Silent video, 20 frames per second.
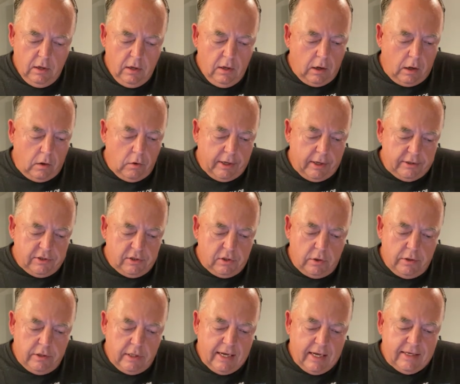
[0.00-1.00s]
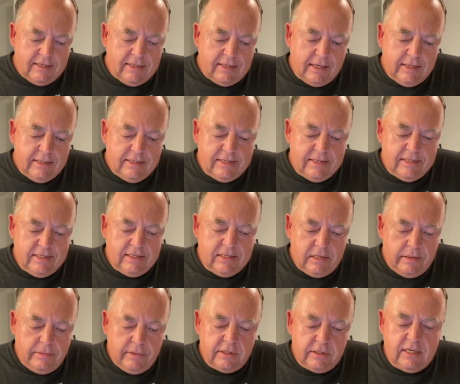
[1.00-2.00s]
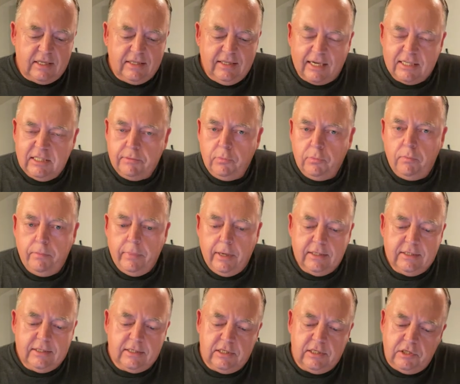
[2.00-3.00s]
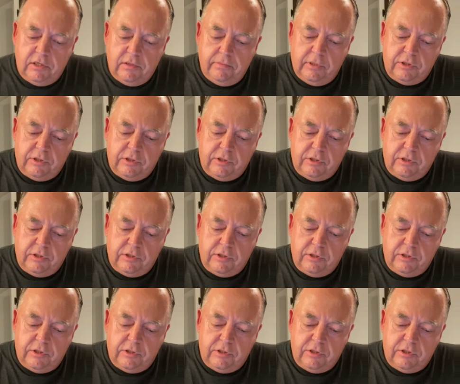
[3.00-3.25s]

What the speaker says: Okay, so in the SI system, it's a decimal-based system.